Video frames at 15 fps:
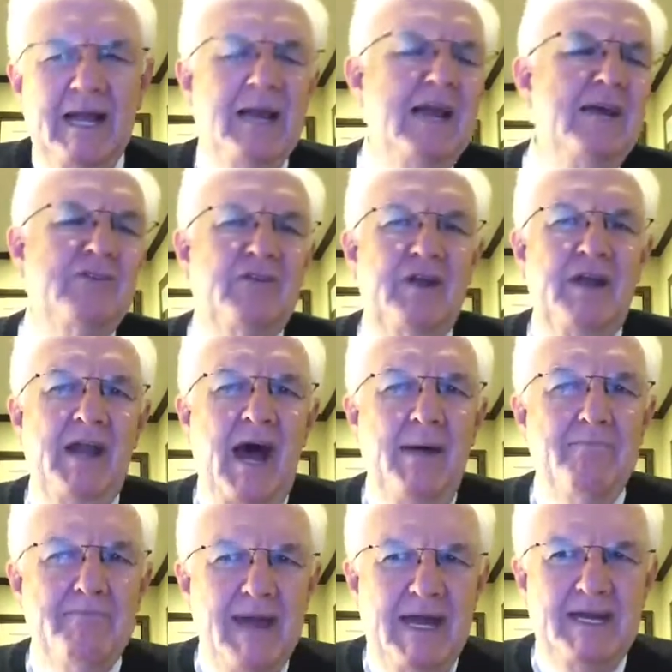Listen,
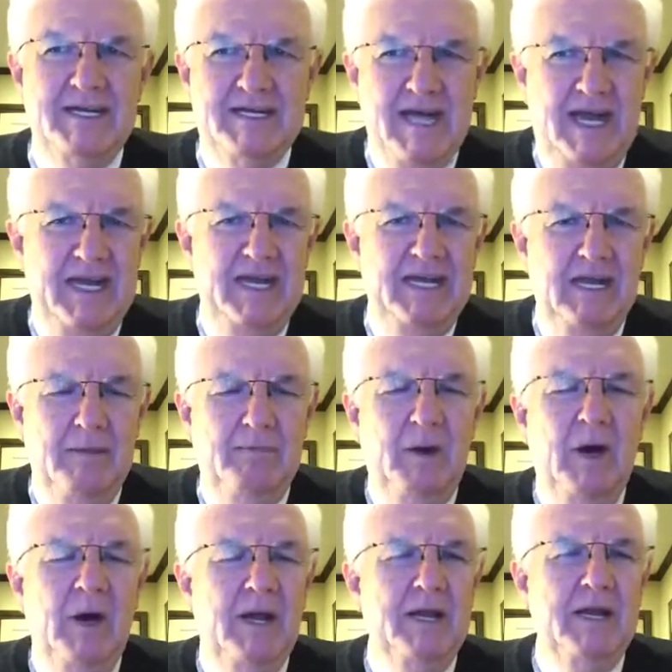not meditating
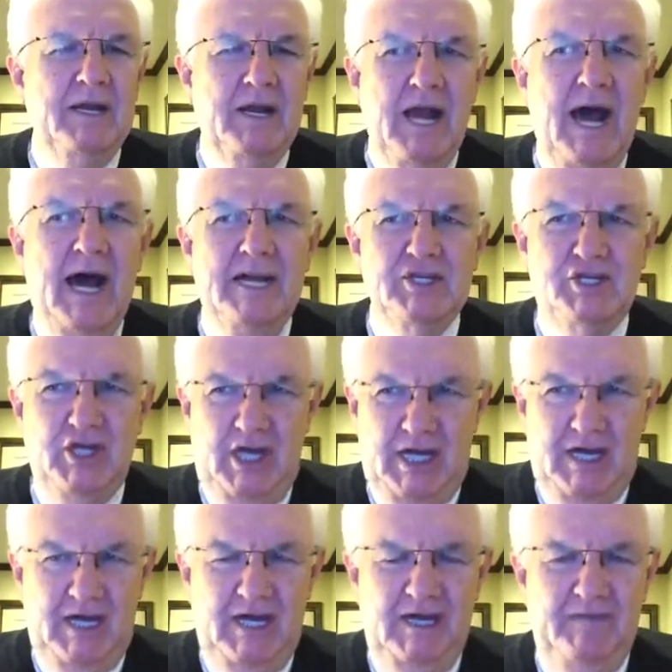upon God's
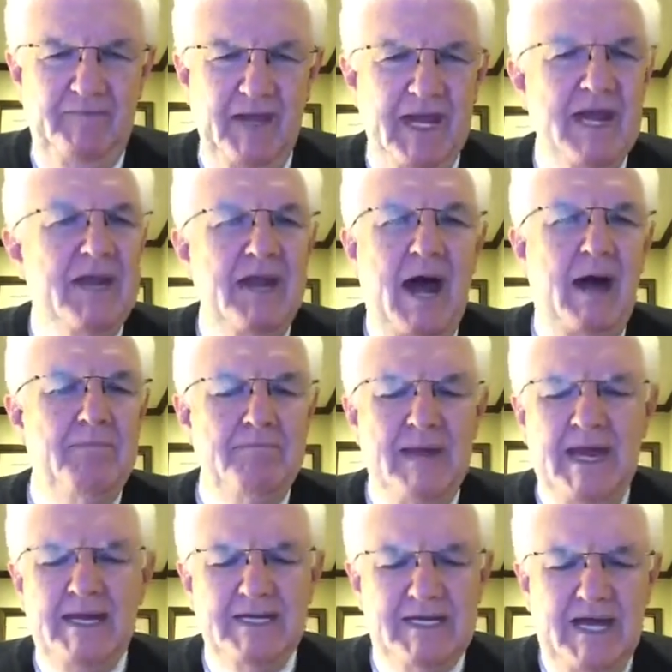love, not
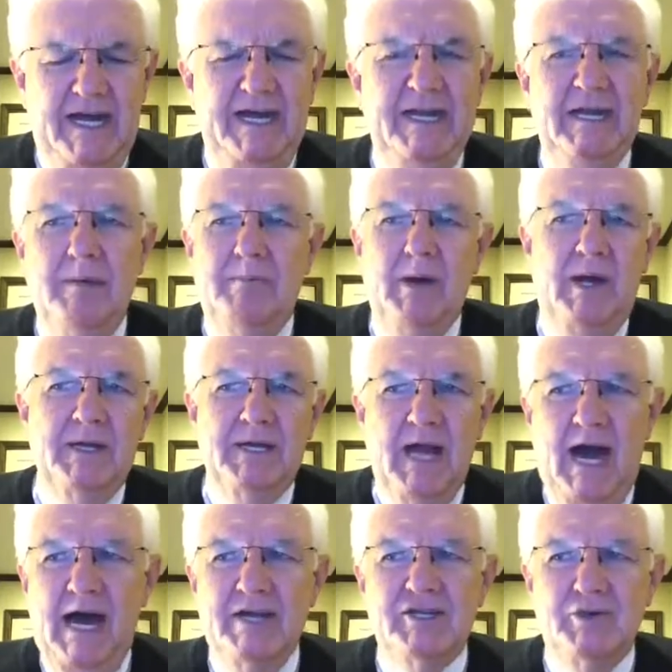meditating upon
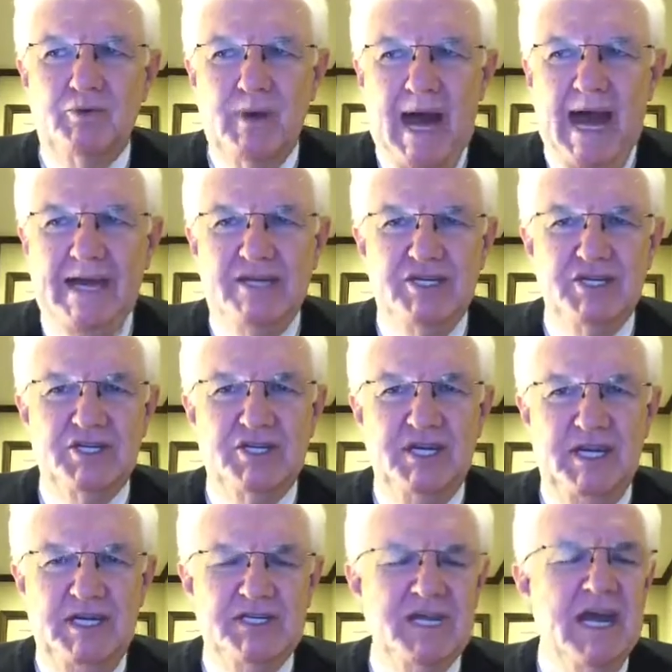God's
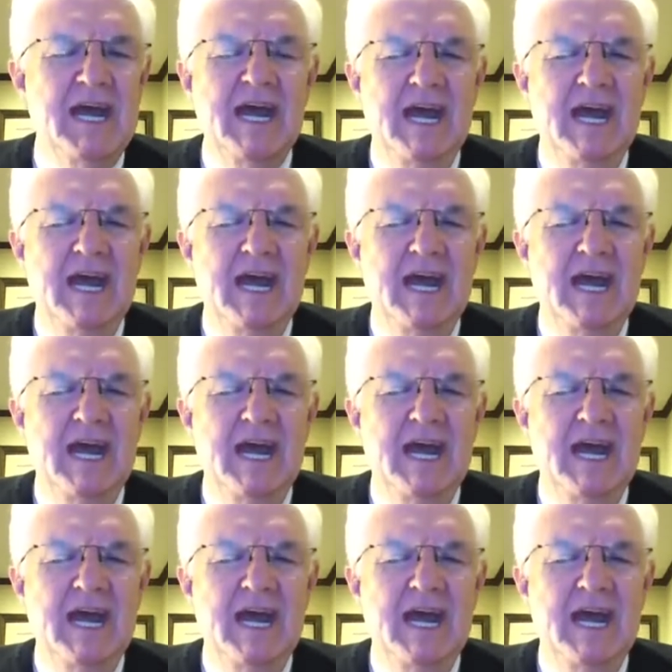righteousness,